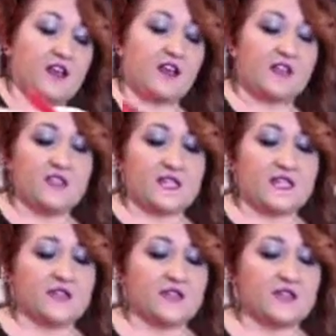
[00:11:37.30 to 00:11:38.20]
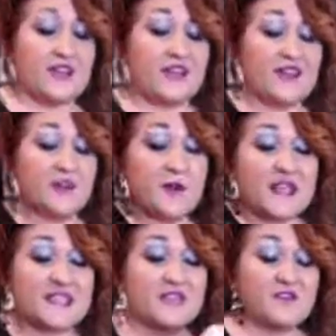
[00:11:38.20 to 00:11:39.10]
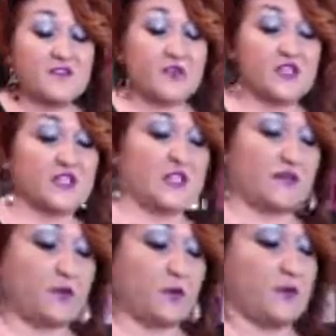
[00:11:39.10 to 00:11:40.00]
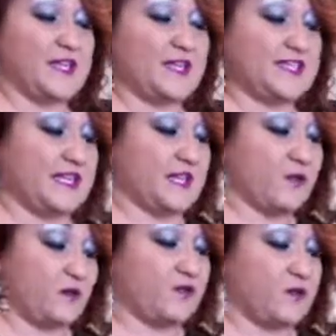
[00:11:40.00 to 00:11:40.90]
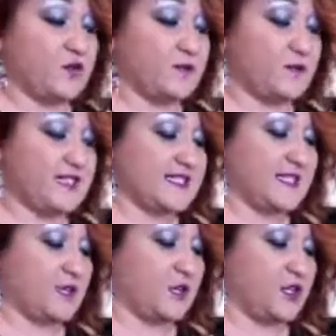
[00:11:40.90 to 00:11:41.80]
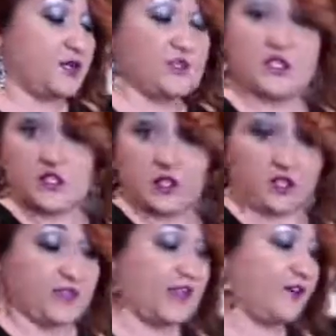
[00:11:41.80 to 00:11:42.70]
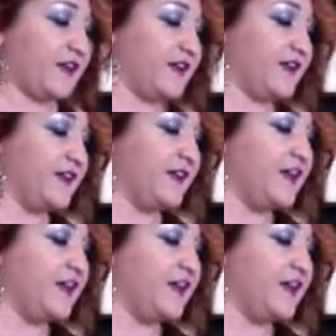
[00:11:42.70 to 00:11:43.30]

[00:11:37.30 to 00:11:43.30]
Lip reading: little desk girl's like, "Everybody's, unfortunately, we're full and busy and booked," which is a good thing, right?